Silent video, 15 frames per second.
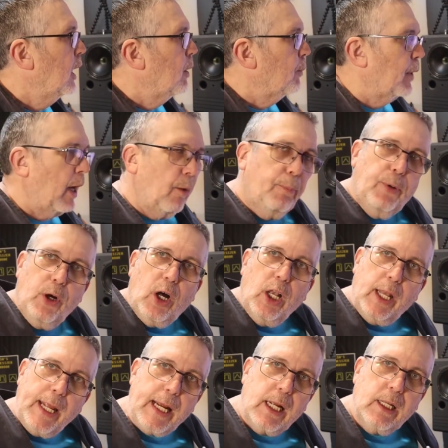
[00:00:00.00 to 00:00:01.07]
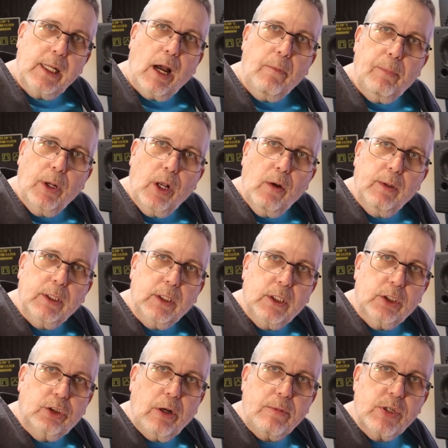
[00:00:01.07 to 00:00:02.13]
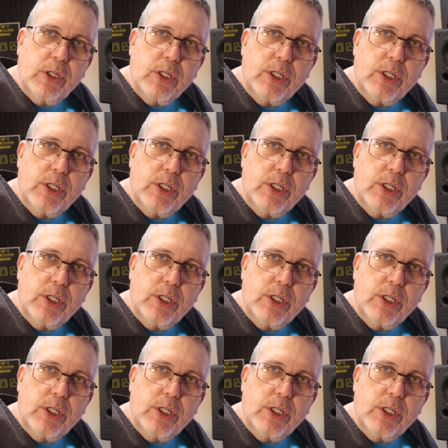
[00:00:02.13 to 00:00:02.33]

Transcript: but I'll put a link down below in the description